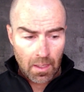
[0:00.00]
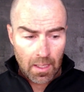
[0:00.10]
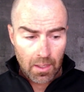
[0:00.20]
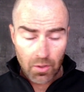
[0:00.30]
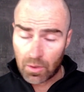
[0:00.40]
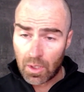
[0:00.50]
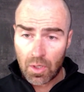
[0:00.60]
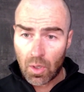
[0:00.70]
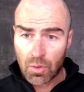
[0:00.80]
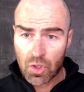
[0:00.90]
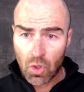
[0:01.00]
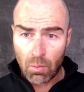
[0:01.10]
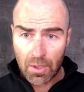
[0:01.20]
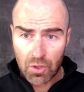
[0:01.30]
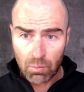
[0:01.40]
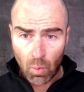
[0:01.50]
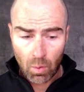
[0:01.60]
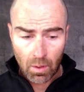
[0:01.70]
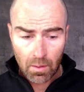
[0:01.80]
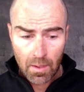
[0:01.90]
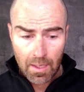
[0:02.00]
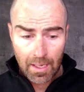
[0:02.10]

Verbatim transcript: uh, you're going to know so much more.